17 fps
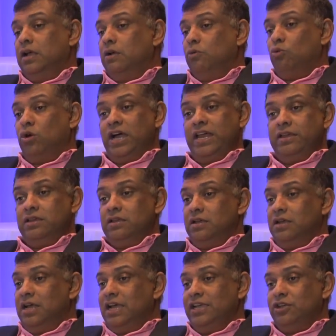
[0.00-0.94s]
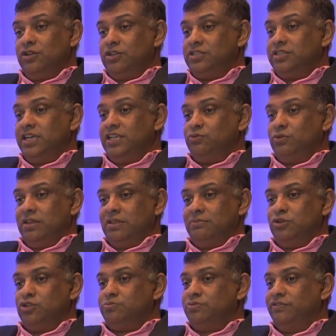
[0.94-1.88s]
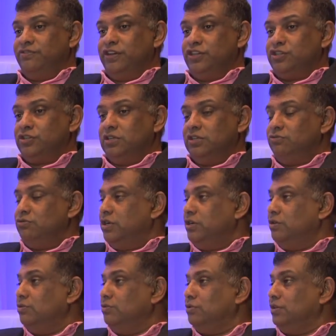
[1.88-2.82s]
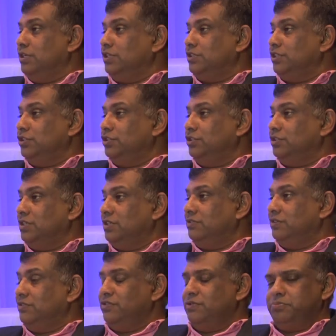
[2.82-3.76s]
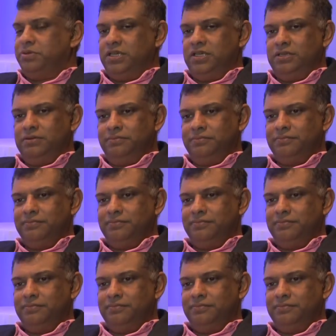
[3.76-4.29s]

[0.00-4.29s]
One, I got to say, is one of the most professionally run organizations I've ever been.